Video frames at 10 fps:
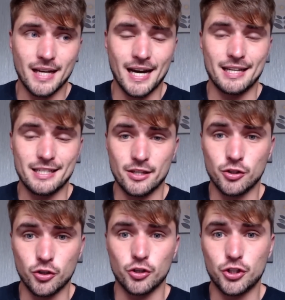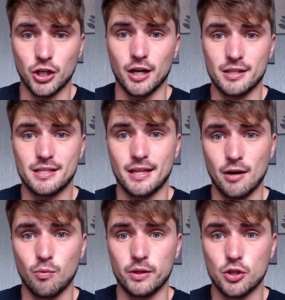and it's a good chance that
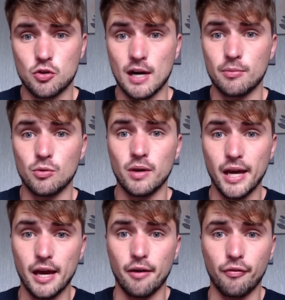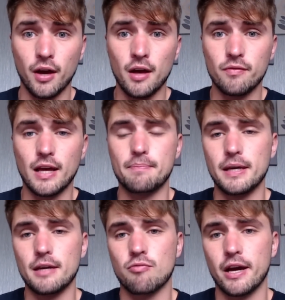they'll win the treble if they
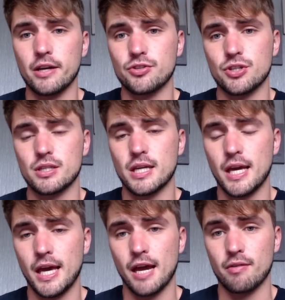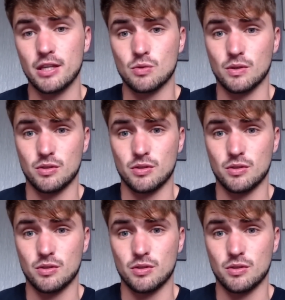beat Rangers here in this one.